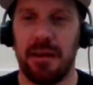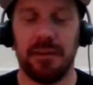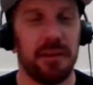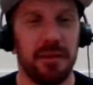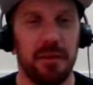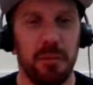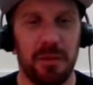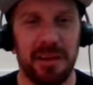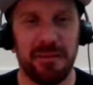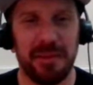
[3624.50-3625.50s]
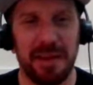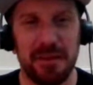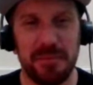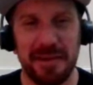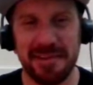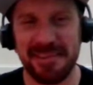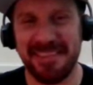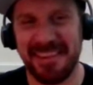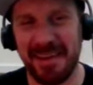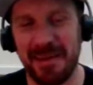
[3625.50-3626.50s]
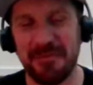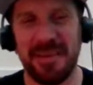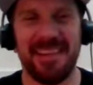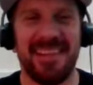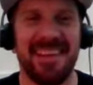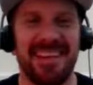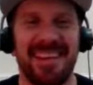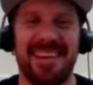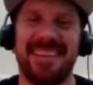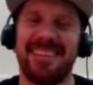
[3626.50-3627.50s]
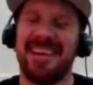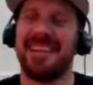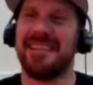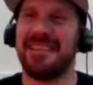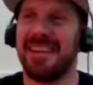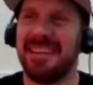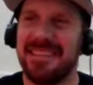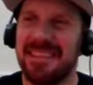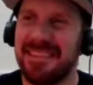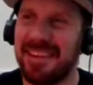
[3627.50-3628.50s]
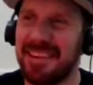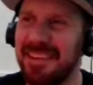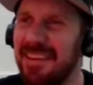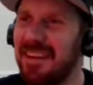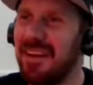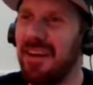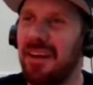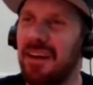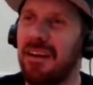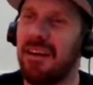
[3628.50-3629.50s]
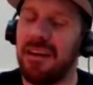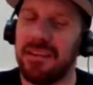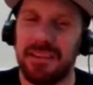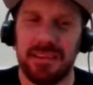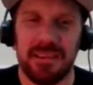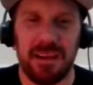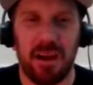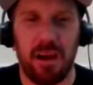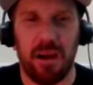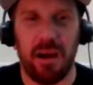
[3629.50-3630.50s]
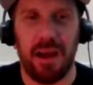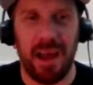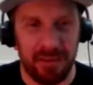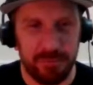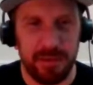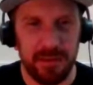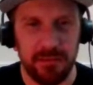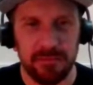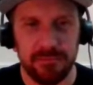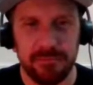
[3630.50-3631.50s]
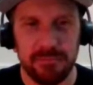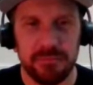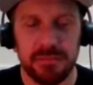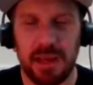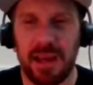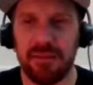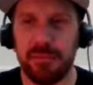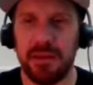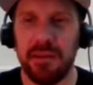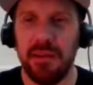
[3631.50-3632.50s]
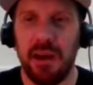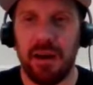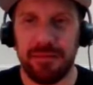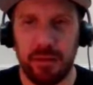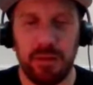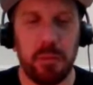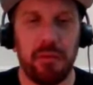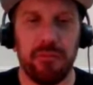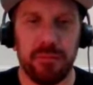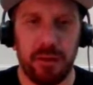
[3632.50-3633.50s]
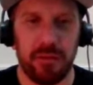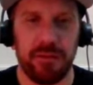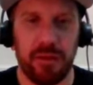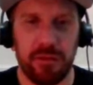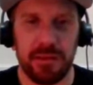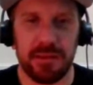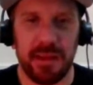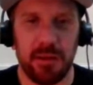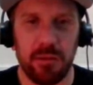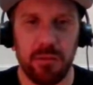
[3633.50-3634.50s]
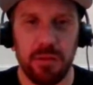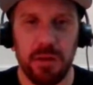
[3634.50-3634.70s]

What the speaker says: I don't know what gave you that impression. But like, no, the thing is like, I just, I have been. I felt he went very, very stale.